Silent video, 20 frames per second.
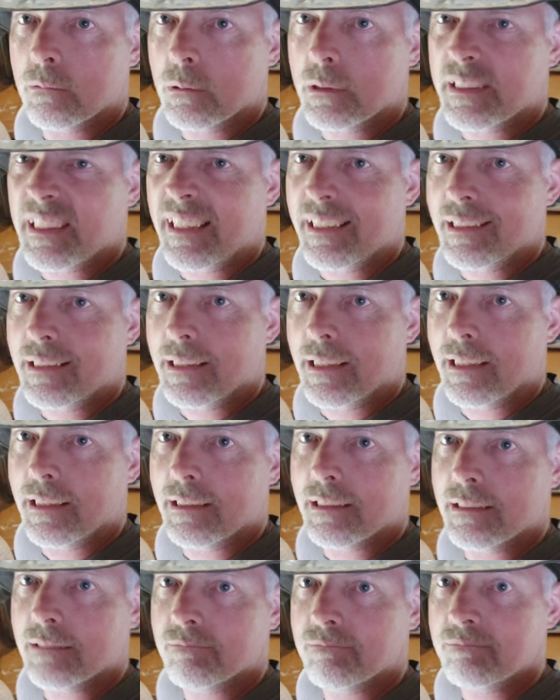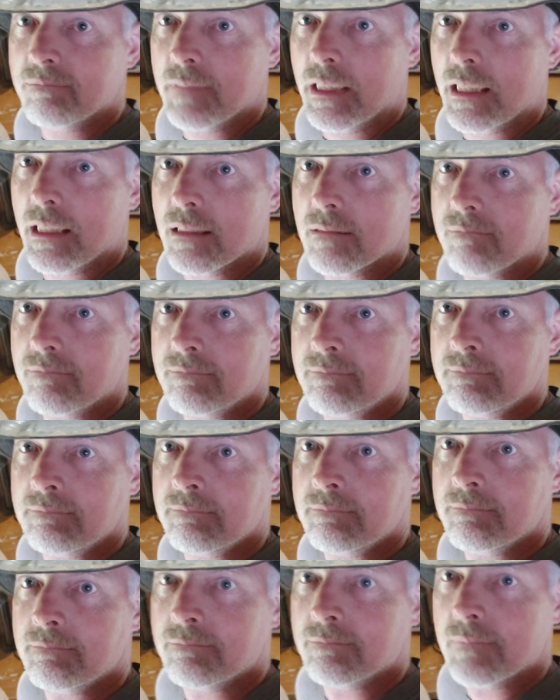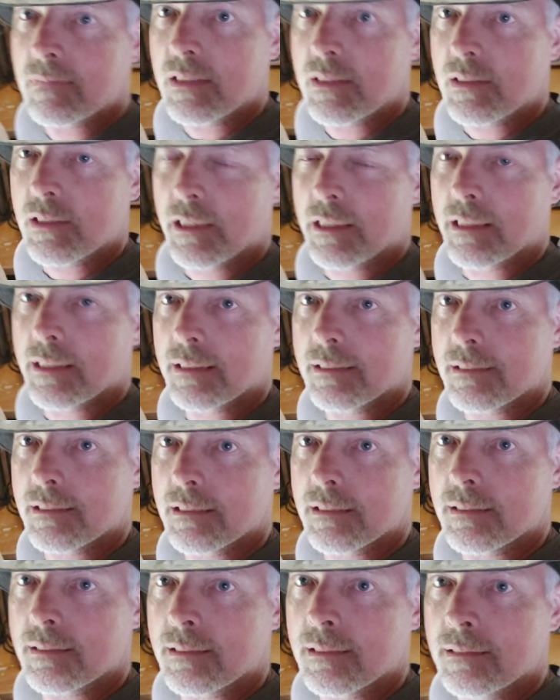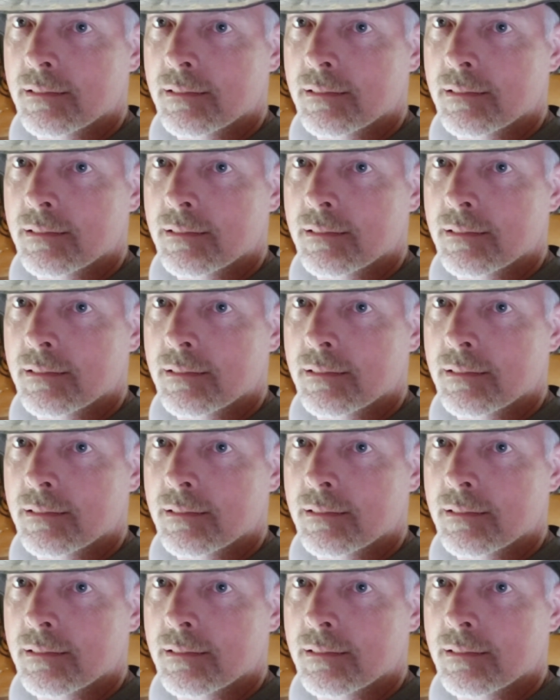with any kind of, seriousness,